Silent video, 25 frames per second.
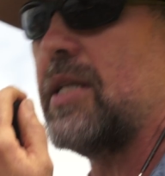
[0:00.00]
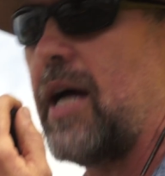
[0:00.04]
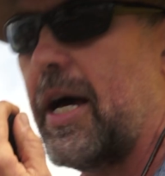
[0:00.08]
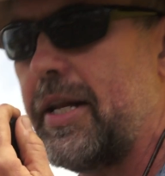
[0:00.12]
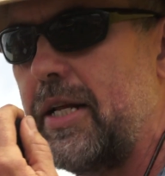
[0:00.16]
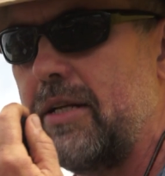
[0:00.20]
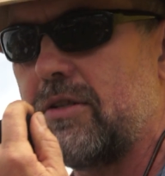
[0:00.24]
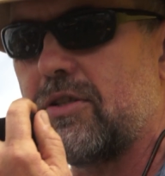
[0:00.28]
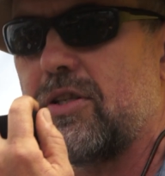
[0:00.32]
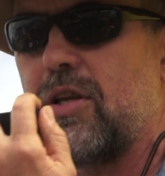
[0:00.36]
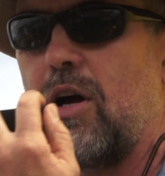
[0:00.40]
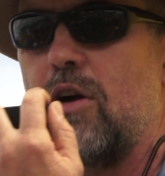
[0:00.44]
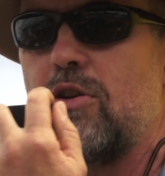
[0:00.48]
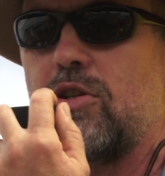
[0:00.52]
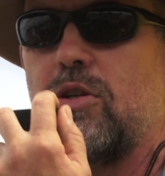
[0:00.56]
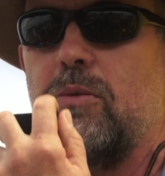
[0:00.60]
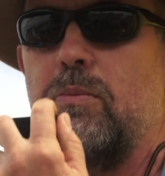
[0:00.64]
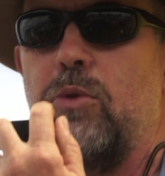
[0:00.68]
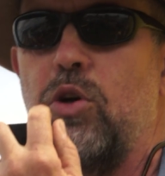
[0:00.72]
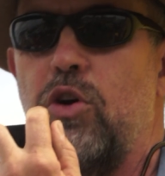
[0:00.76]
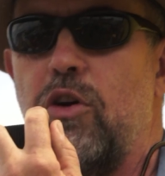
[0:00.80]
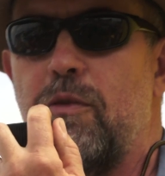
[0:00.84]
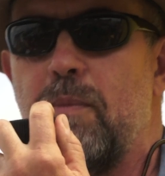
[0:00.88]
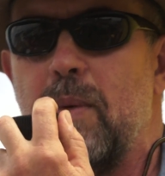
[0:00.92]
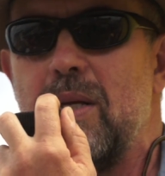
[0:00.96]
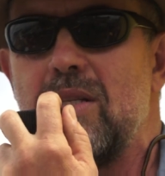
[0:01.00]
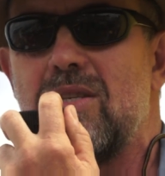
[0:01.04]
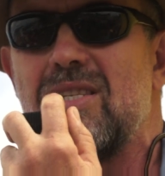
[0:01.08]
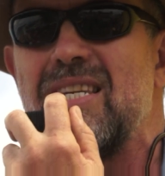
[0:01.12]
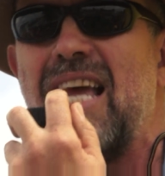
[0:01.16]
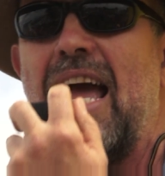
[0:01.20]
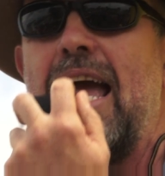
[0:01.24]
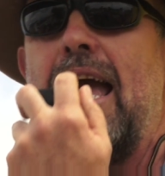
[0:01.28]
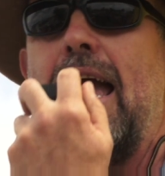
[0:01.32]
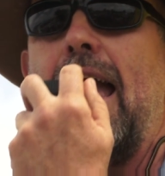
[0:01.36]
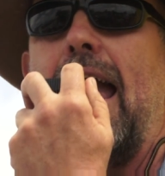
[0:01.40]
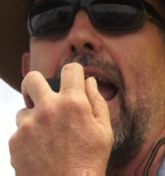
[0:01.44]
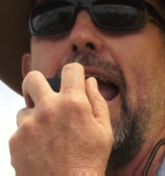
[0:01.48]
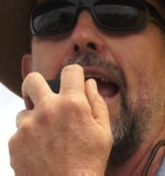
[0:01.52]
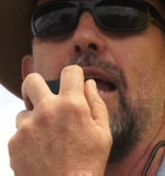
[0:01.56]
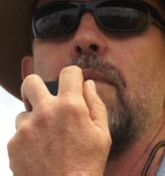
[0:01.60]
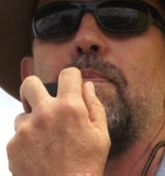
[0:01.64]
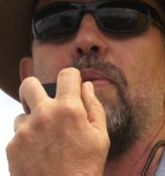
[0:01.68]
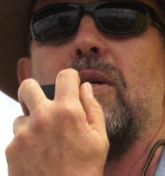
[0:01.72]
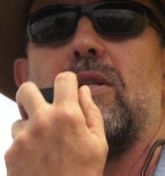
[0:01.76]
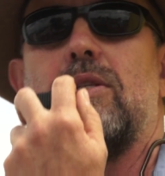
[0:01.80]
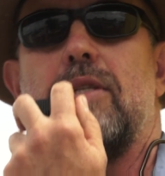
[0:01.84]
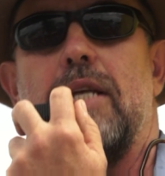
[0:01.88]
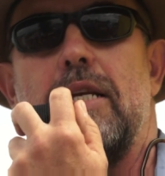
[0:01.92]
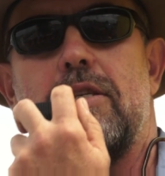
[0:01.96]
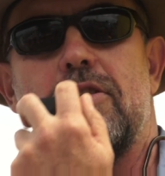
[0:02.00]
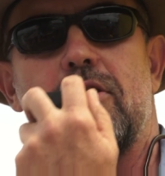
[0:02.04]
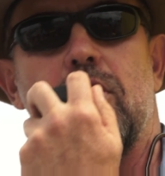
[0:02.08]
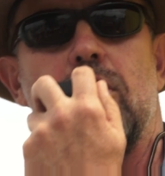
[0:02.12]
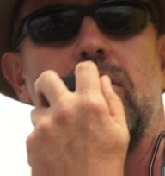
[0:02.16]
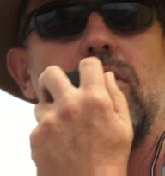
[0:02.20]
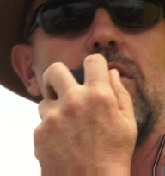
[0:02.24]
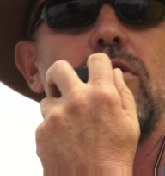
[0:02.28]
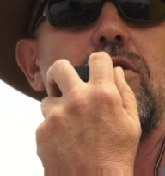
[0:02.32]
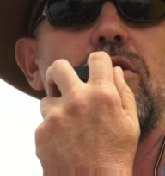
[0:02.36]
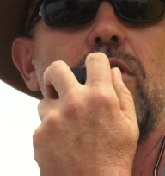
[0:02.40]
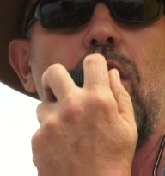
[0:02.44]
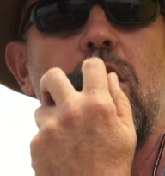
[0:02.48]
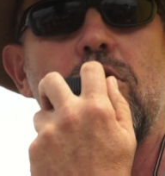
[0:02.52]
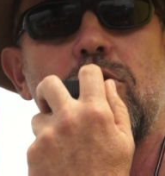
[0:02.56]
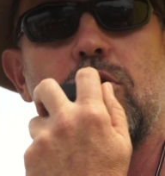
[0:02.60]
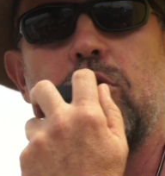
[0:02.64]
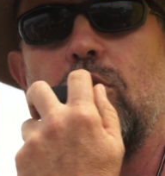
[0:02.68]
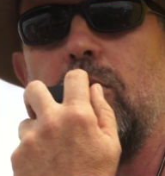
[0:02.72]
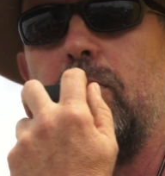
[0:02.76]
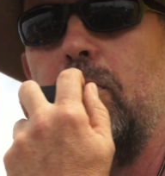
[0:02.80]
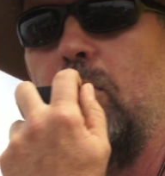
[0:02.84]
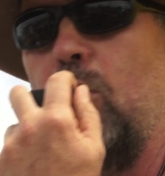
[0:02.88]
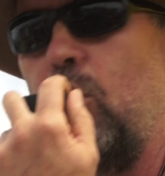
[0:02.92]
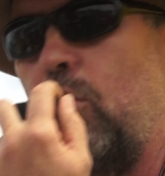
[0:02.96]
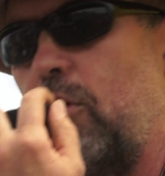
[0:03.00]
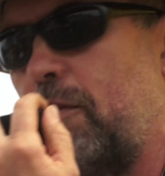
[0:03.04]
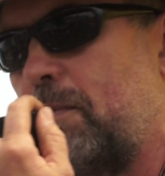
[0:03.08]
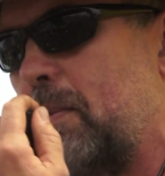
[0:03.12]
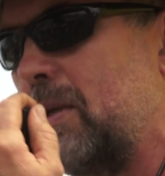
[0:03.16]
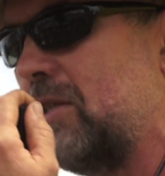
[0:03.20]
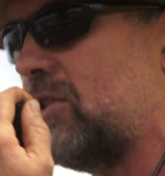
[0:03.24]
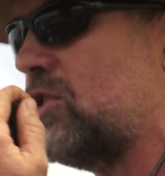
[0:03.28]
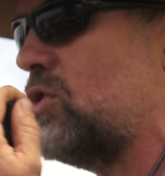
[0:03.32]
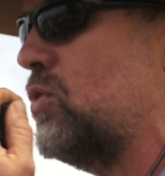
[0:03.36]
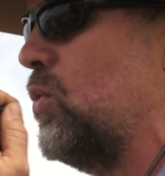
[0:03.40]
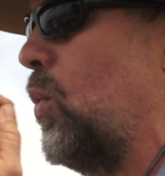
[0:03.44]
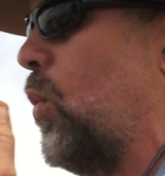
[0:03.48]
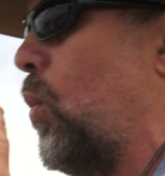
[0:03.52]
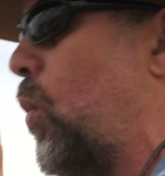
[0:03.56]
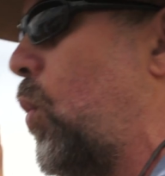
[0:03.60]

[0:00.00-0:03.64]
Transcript: studied social movements, and persistent social movements